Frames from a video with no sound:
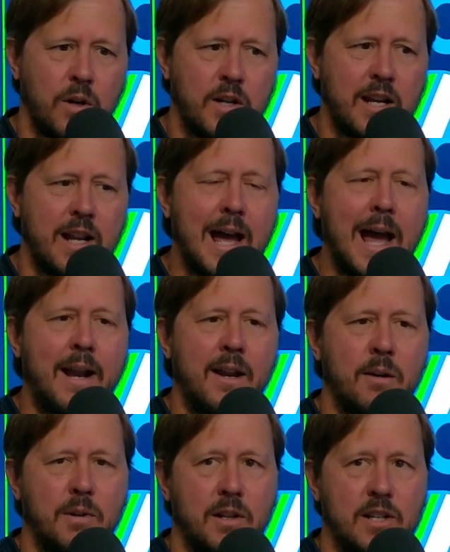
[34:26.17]
we're going to get out of
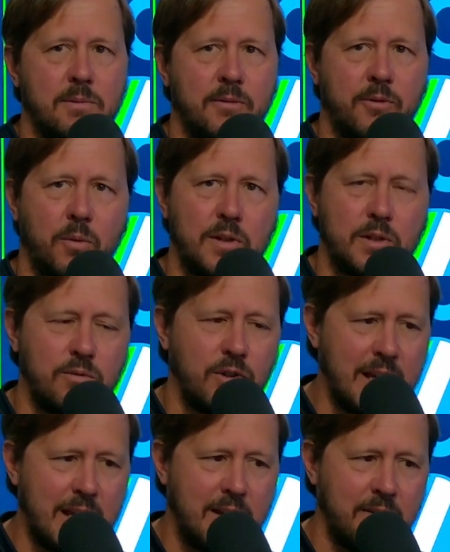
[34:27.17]
here, but listen, before we do
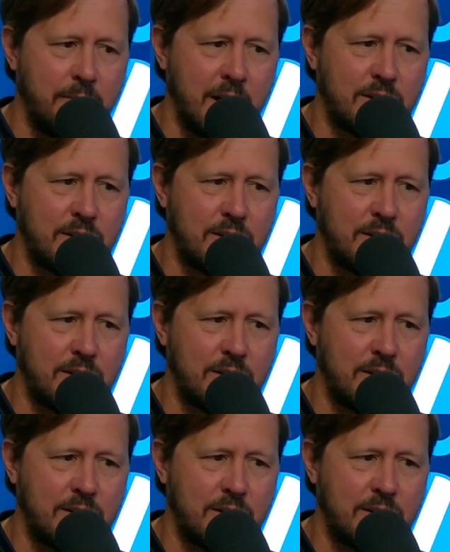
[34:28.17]
leave,